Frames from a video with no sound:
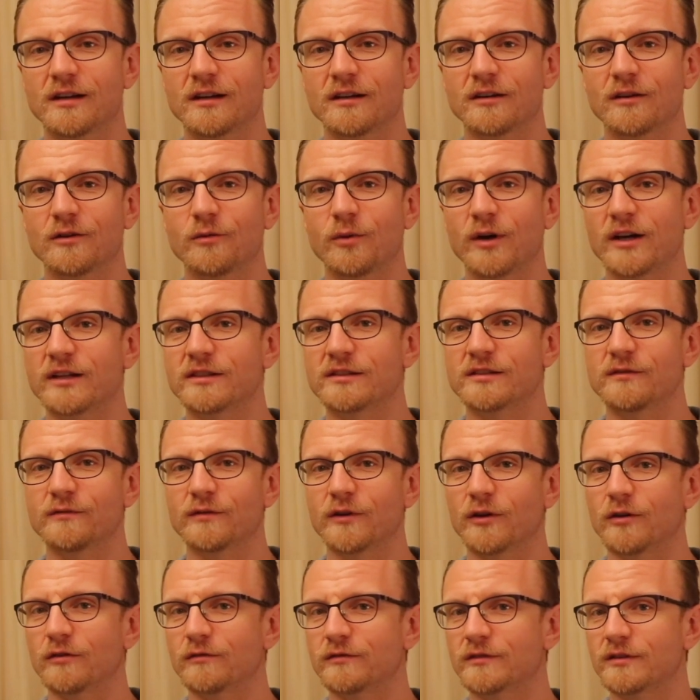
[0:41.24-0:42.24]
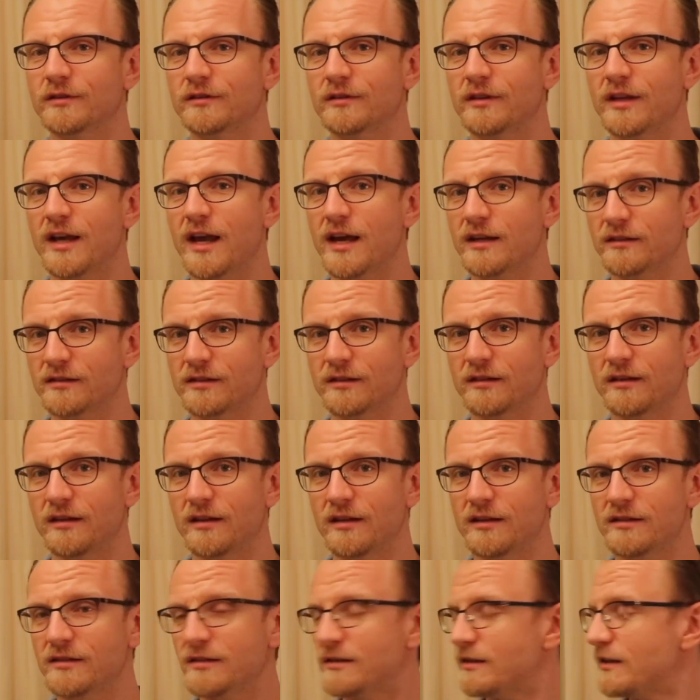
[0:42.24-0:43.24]
aren't quite as involved. The answer to
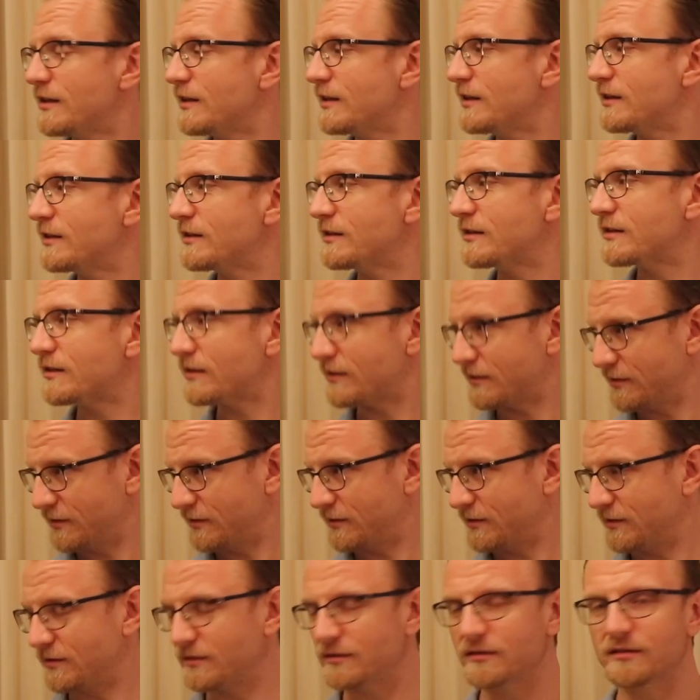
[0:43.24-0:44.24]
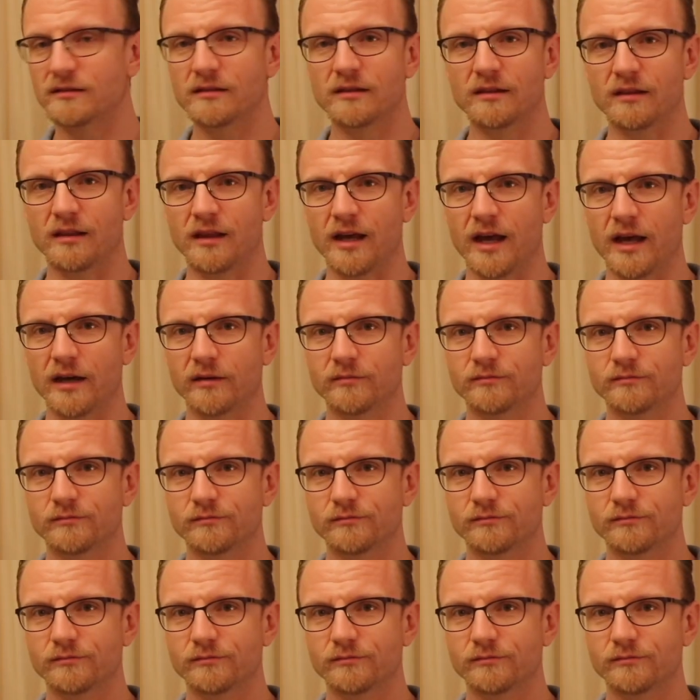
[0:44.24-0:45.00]
this is there.